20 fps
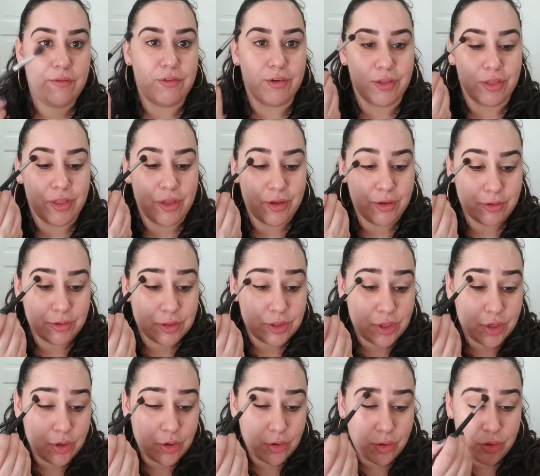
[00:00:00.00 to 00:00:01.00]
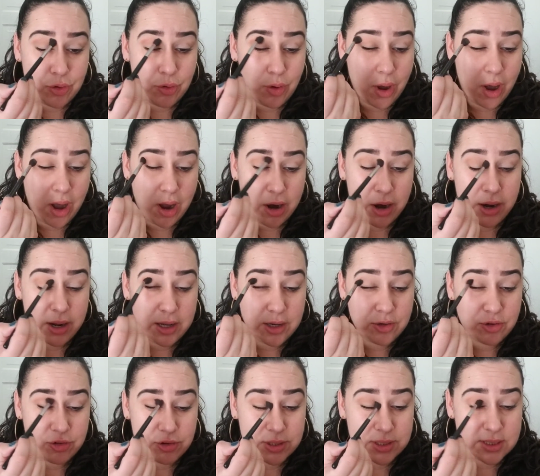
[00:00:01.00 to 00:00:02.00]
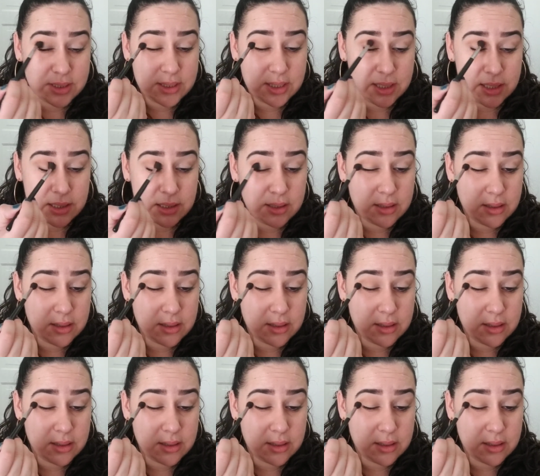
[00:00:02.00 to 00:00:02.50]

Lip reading: For those who are interested.